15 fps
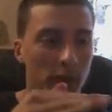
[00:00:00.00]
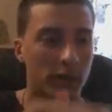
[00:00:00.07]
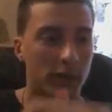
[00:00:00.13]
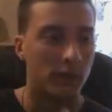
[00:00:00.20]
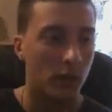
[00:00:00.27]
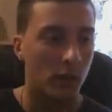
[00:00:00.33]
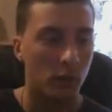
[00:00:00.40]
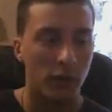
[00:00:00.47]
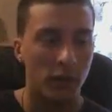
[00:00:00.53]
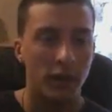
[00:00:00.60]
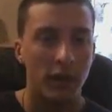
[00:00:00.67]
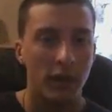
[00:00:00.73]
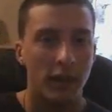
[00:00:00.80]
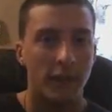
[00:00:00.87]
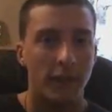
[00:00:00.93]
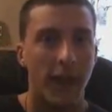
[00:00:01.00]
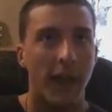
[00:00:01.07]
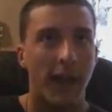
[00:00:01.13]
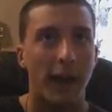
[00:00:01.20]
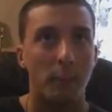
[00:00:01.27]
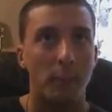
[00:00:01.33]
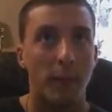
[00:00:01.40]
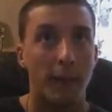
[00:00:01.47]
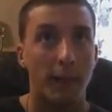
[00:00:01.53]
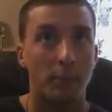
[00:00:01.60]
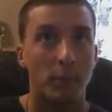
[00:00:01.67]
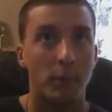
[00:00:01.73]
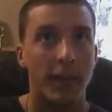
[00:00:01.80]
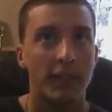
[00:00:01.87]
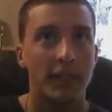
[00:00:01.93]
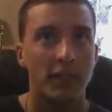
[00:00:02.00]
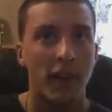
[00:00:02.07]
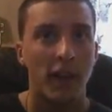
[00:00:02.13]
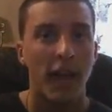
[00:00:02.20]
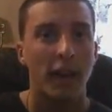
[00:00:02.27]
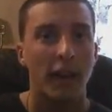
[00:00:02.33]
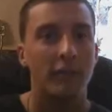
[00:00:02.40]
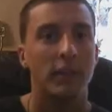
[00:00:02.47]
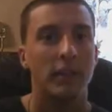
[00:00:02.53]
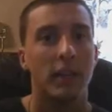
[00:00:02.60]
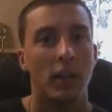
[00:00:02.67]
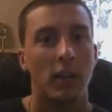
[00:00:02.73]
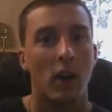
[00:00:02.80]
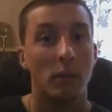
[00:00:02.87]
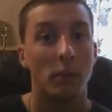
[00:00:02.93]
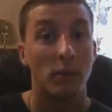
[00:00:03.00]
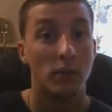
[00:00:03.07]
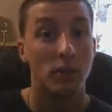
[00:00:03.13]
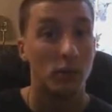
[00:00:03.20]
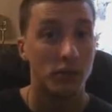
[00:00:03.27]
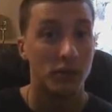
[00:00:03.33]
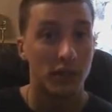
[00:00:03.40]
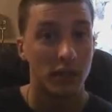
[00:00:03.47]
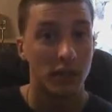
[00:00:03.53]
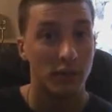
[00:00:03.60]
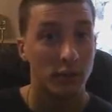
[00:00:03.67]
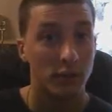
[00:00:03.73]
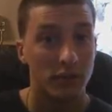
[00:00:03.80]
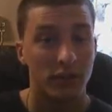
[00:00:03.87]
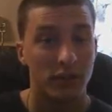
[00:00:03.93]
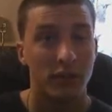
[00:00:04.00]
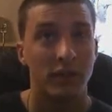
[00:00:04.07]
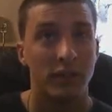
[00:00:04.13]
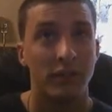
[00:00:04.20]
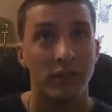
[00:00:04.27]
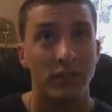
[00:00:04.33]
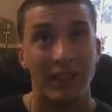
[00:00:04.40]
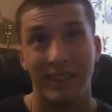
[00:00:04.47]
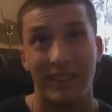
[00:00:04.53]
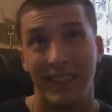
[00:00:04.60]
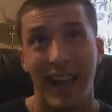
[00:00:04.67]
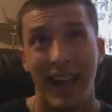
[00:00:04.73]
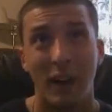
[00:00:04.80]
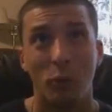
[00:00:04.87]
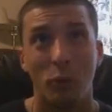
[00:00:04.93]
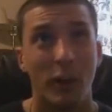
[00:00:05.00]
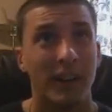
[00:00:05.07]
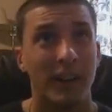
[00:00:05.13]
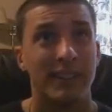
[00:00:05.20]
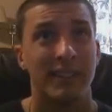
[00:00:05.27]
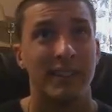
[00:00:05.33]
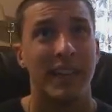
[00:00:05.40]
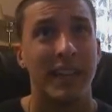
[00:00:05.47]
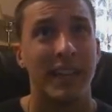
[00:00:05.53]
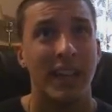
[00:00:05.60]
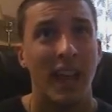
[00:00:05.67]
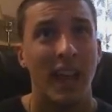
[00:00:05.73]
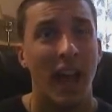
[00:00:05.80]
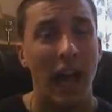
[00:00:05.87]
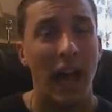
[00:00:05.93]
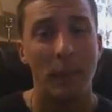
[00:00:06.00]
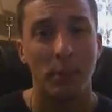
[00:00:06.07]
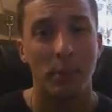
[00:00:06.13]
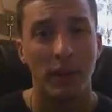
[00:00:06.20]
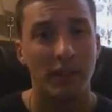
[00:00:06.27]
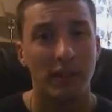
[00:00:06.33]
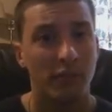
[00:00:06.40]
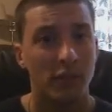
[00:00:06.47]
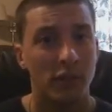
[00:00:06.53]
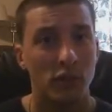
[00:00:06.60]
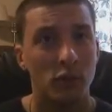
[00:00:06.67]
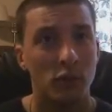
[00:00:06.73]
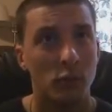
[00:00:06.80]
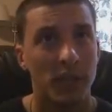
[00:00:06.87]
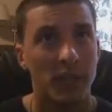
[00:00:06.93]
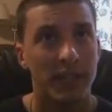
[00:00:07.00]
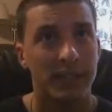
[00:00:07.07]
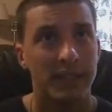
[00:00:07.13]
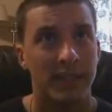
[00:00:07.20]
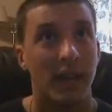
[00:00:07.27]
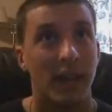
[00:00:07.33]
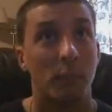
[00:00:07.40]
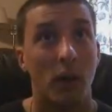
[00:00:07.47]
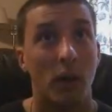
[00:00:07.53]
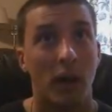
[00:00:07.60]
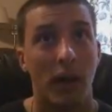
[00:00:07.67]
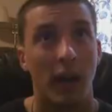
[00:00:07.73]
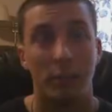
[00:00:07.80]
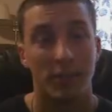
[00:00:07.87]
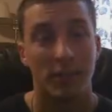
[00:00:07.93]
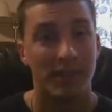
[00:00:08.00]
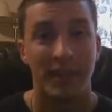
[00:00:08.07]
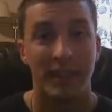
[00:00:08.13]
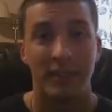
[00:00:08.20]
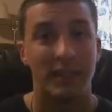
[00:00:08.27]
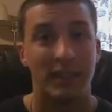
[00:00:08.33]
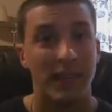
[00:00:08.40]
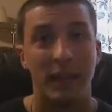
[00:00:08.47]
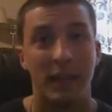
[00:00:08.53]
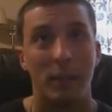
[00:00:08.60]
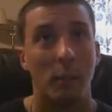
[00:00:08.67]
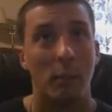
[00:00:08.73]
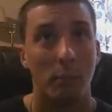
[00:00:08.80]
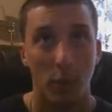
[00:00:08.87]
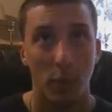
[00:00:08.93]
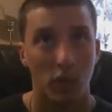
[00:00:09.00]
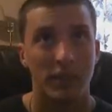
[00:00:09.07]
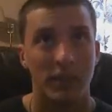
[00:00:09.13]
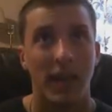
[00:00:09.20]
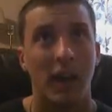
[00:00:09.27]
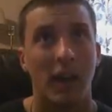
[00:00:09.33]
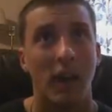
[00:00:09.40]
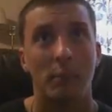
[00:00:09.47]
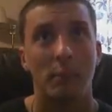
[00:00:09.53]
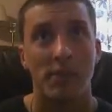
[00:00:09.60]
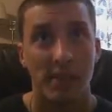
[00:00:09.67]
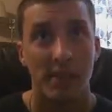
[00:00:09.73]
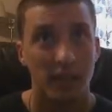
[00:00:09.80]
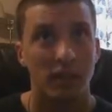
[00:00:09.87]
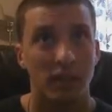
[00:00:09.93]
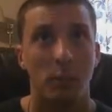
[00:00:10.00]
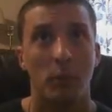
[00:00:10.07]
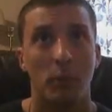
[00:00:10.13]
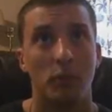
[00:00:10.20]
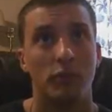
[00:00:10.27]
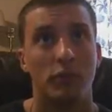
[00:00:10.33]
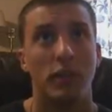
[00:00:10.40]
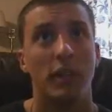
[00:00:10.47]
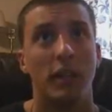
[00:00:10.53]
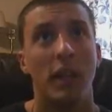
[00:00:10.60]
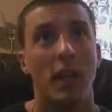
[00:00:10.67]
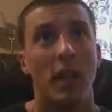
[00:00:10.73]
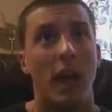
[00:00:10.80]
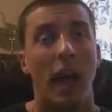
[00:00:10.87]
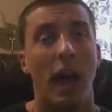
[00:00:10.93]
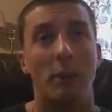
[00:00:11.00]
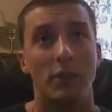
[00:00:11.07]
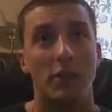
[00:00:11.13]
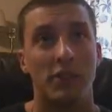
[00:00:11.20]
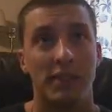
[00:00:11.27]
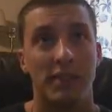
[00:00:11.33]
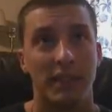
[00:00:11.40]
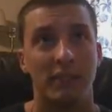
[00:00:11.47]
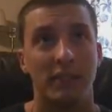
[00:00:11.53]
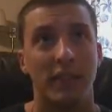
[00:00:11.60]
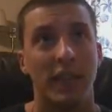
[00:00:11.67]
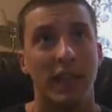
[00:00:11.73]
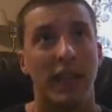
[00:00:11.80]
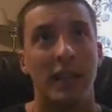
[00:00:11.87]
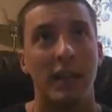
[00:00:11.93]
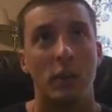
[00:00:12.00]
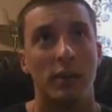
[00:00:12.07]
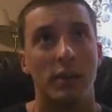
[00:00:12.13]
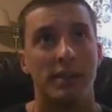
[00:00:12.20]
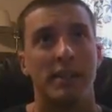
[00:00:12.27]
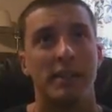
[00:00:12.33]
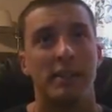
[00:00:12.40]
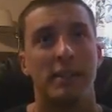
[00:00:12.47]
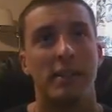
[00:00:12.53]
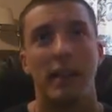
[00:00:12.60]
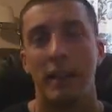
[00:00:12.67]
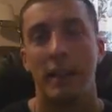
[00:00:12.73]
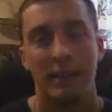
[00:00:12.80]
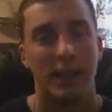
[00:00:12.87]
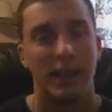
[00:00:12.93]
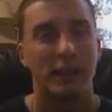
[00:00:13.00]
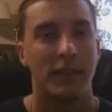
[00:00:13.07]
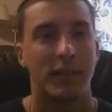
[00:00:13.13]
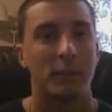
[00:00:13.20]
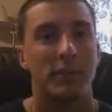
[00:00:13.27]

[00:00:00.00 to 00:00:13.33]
and lower, that my breaks are having to come closer and closer to now where it's like I play for two weeks and I'm I'm sick of the game. I'm burnt out. I'm sick of the bullshit. I'm just sick of it. And I know it sits, it sounds like I'm